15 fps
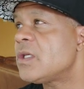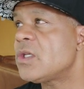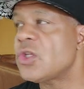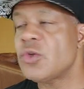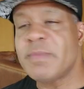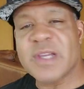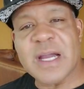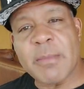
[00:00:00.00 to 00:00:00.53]

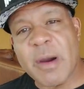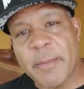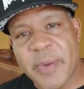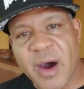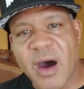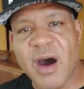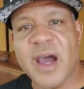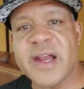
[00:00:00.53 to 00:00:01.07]
you become a
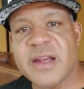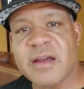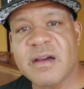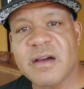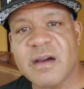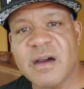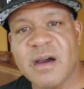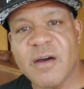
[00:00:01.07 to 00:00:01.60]
part
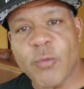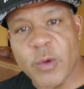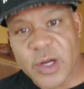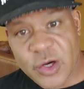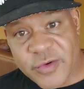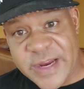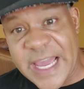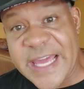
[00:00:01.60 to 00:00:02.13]
of
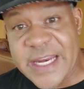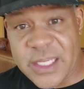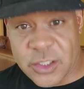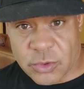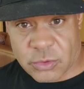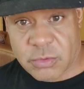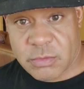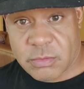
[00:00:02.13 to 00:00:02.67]
what created
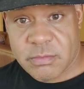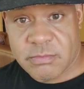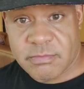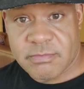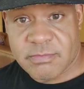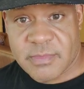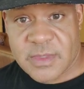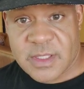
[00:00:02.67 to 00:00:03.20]
you.
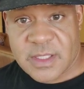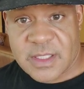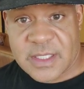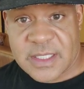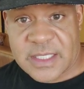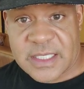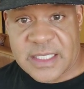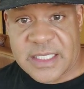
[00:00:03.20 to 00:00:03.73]

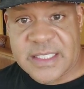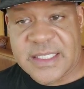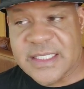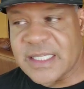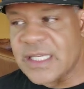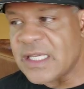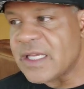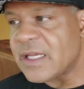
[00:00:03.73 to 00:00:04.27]
And
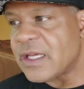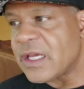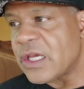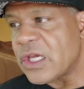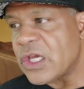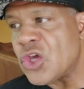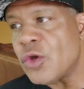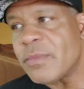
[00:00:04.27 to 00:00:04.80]
see,
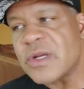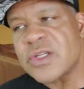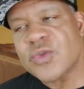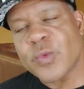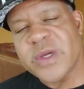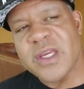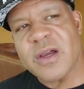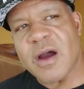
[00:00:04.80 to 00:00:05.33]
humans,
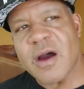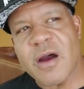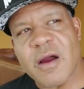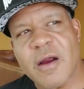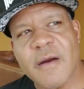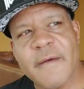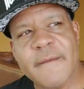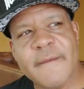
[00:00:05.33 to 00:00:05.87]
we
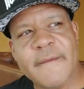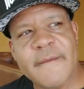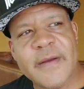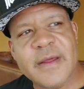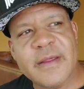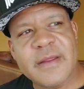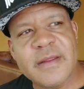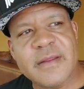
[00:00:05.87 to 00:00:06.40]
are
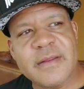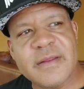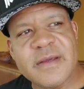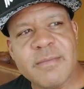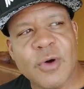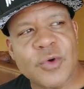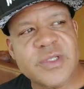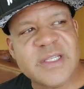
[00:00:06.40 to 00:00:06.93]
the
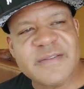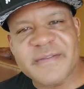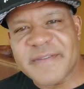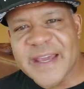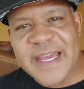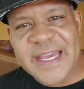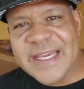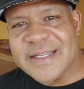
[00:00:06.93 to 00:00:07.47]
most
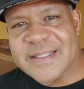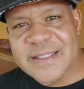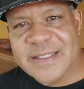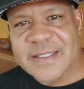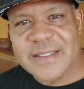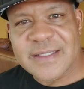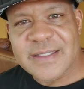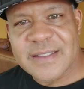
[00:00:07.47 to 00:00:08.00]

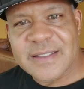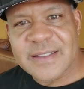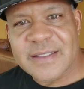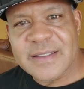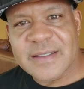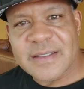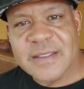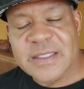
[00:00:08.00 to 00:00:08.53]
advanced
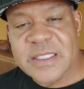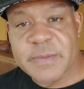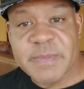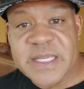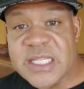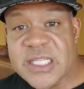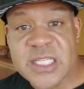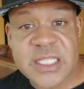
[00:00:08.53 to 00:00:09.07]

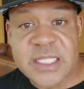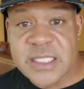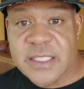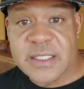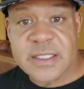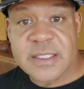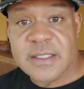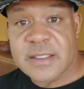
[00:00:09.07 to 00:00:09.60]

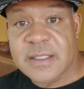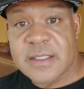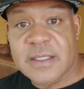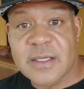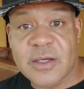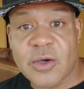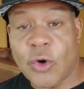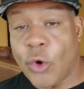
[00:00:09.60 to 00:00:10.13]
species
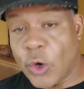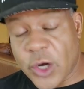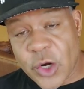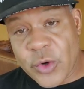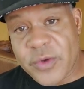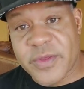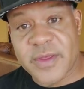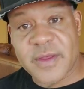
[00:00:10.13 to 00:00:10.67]
on
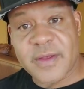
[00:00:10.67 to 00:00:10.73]
Earth.